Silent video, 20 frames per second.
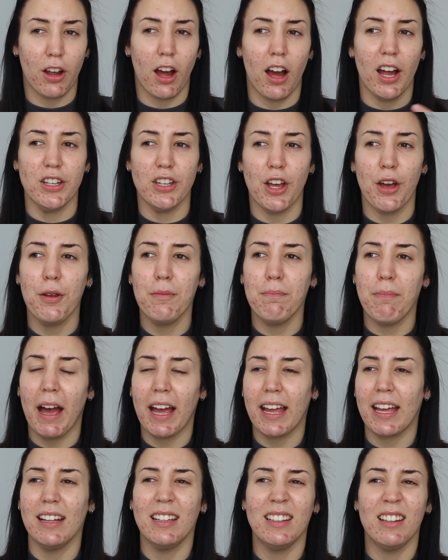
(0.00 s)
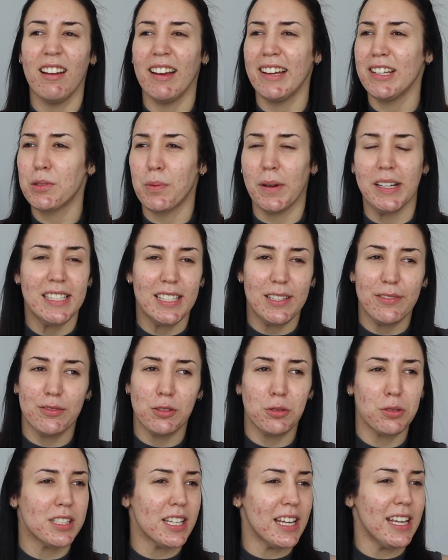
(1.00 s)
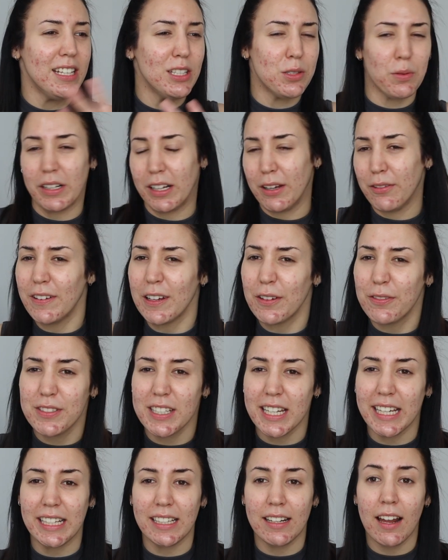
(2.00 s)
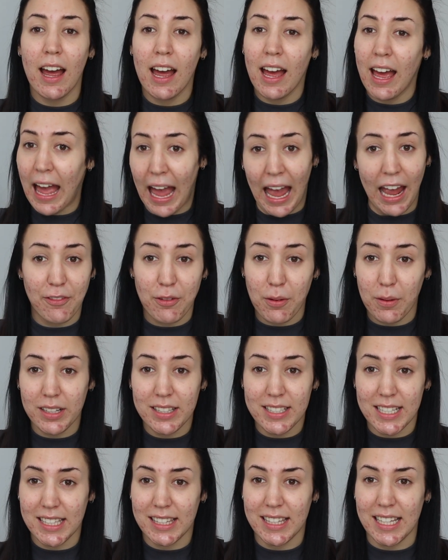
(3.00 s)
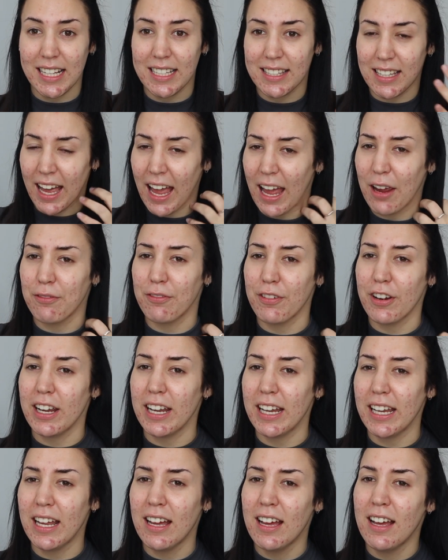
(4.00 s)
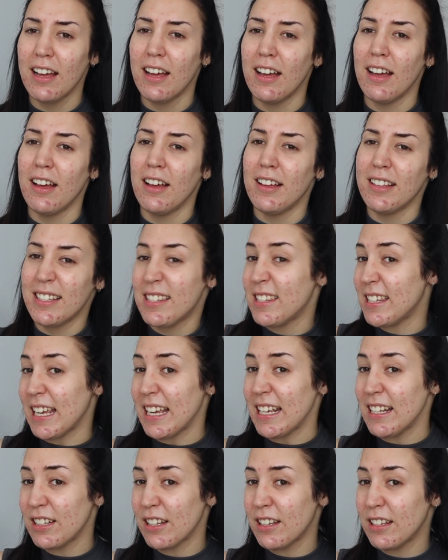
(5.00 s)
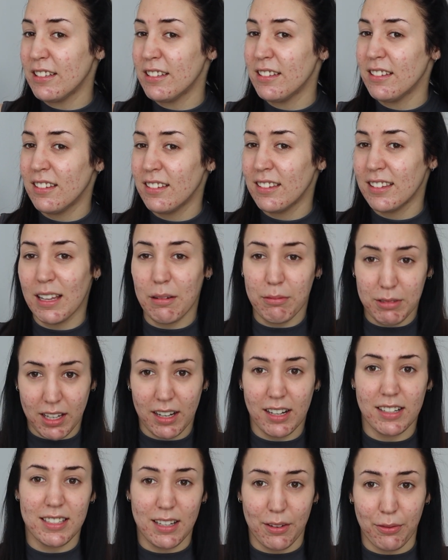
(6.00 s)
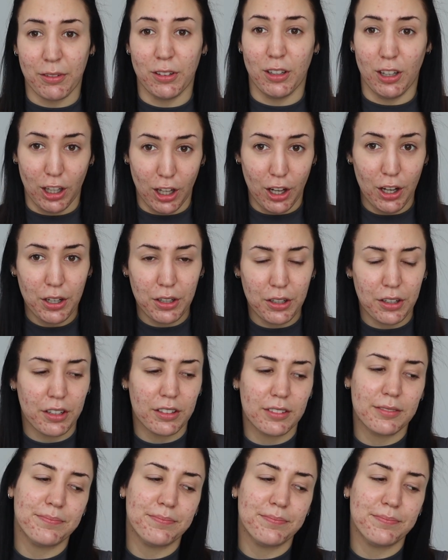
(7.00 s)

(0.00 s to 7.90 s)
I know back in like 2014, 2015, everyone did these, like every season there was like a different look.